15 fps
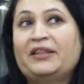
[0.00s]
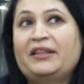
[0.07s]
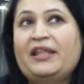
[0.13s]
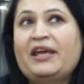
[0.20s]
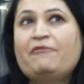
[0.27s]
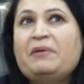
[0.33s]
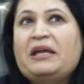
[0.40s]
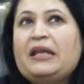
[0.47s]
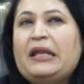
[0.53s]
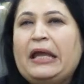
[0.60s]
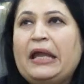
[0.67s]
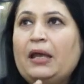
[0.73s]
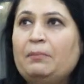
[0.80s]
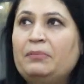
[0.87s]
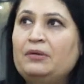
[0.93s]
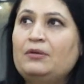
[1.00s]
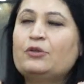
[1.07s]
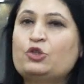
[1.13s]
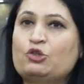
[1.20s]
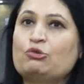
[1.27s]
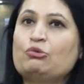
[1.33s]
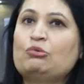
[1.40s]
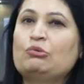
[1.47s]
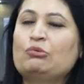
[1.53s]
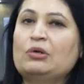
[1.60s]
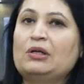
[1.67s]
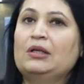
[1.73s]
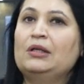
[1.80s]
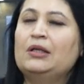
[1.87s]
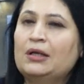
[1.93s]
they have been able to
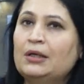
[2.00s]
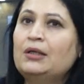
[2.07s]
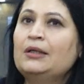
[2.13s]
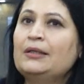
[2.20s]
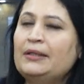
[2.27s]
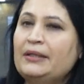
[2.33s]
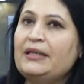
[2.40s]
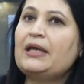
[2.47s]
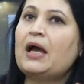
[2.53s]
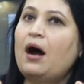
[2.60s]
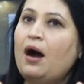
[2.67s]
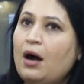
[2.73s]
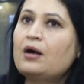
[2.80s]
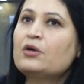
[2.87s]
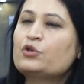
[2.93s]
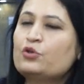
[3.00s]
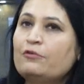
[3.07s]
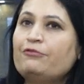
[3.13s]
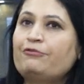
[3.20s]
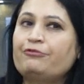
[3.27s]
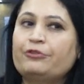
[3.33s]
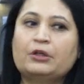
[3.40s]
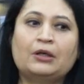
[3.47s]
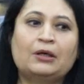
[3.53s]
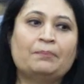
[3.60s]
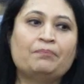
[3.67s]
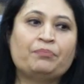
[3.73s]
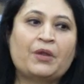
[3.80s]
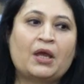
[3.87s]
learn the art of